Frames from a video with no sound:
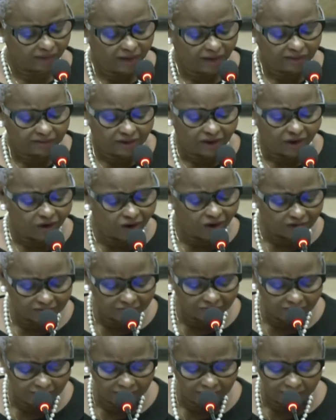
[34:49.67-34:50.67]
The
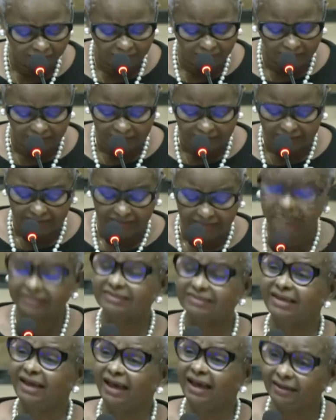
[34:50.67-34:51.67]
Honorable Minister
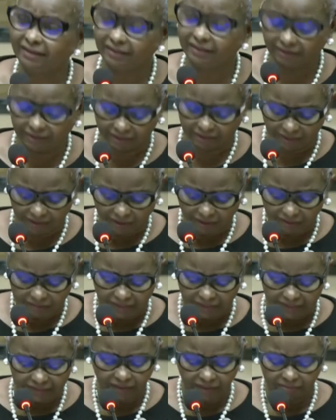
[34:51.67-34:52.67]
said
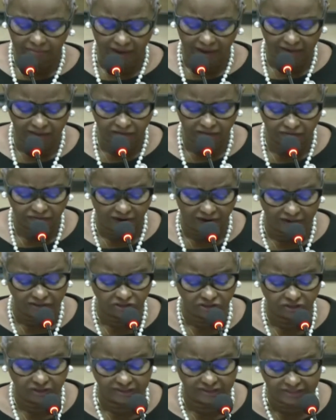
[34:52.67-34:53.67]
that the
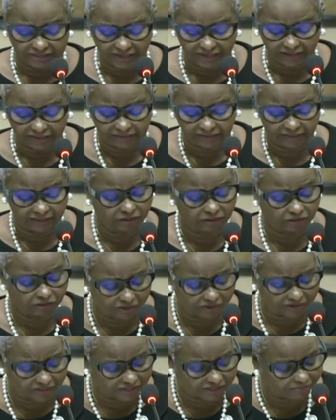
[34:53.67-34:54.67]
manufacturing sector
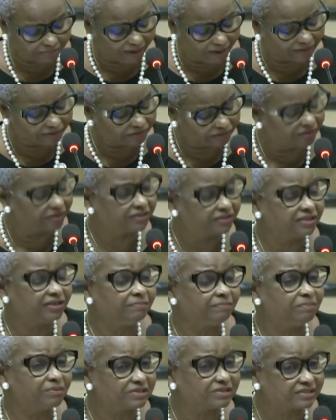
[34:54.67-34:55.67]
increased by
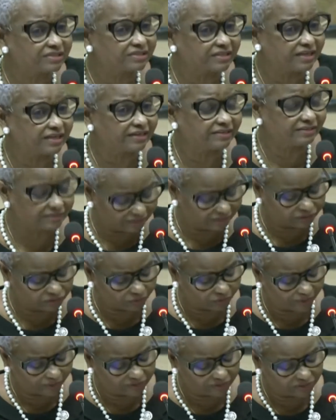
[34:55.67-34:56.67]
13% in
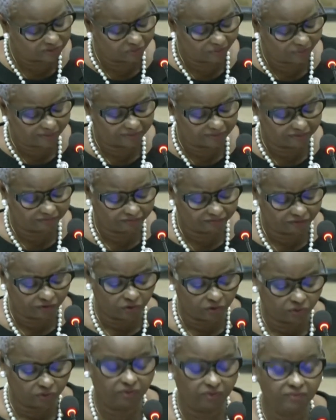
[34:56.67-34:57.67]

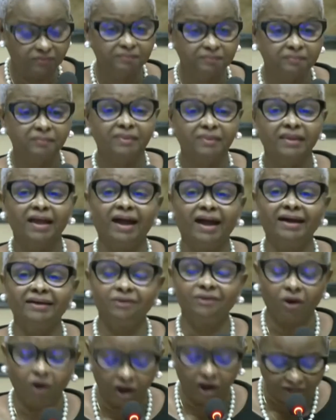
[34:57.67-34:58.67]
2024,
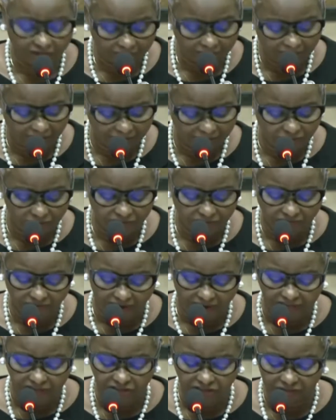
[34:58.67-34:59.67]
and auto
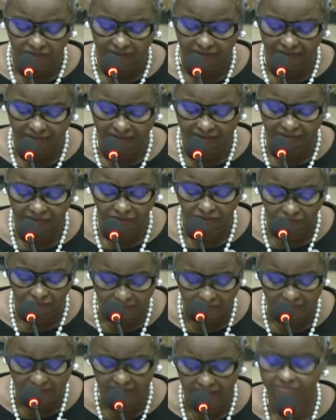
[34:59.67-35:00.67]
manufacturing
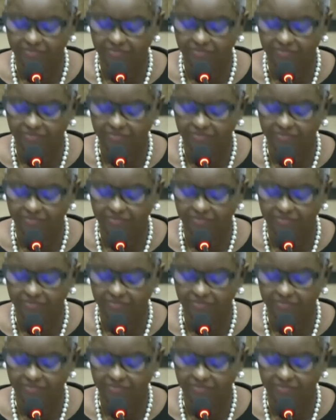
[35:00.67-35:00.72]
increased